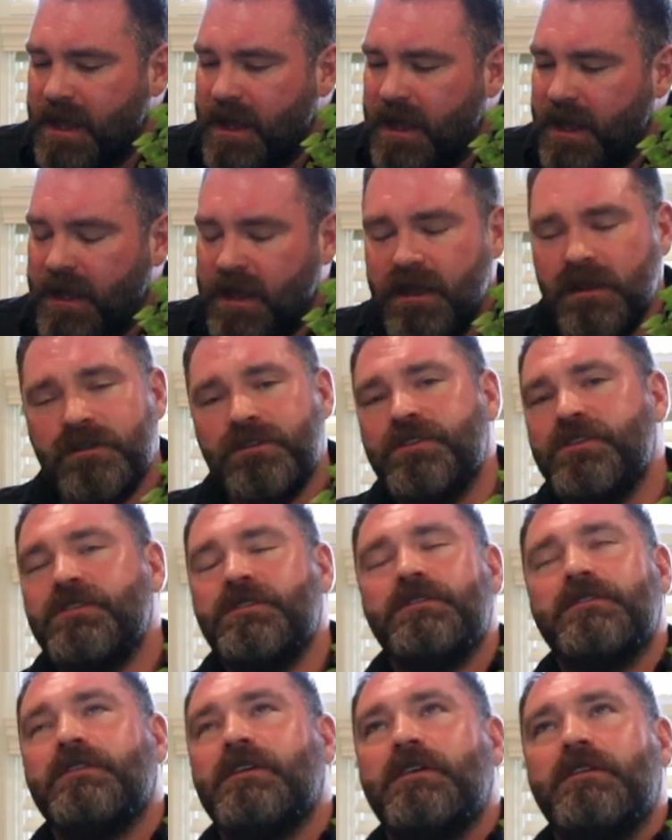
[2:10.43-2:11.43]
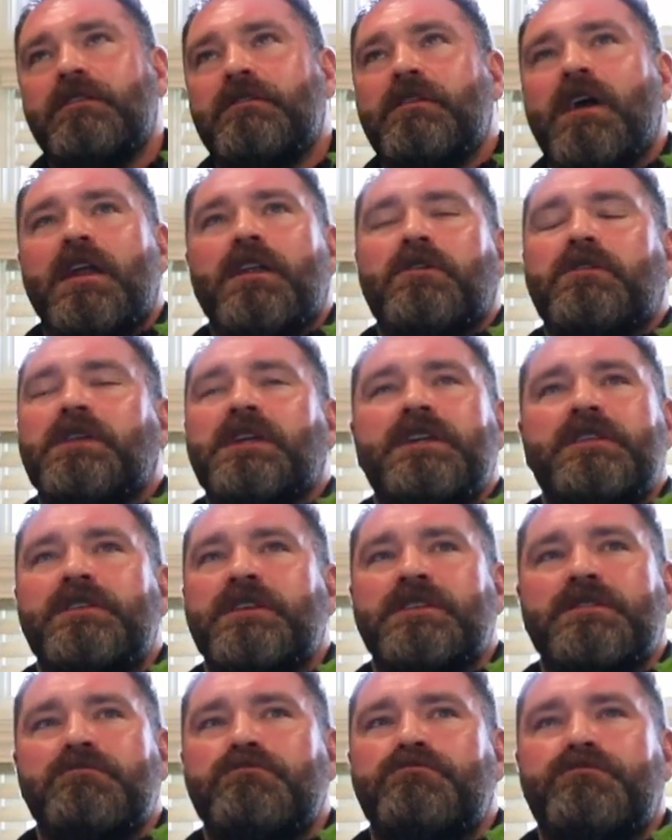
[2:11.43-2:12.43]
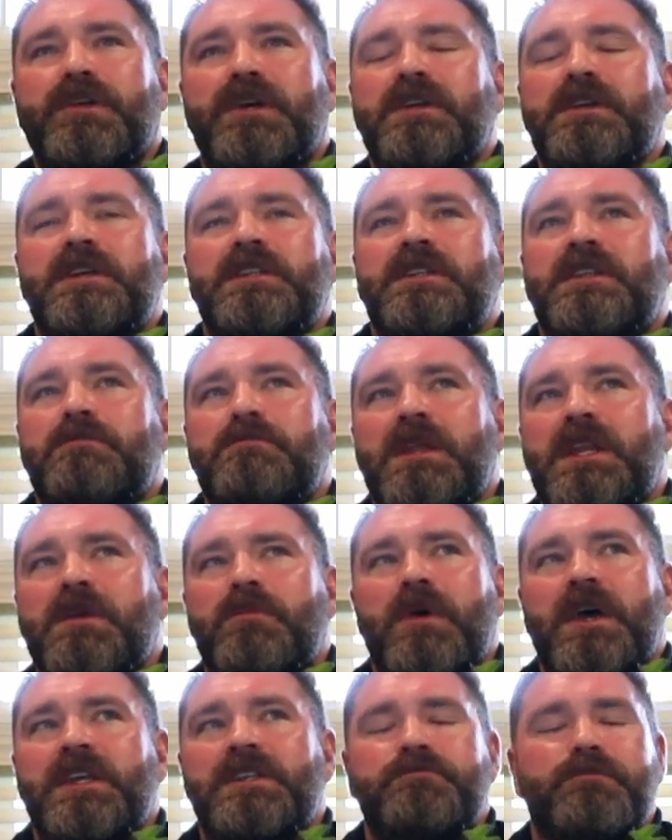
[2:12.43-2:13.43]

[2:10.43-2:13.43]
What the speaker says: He is not only just brilliant in many ways,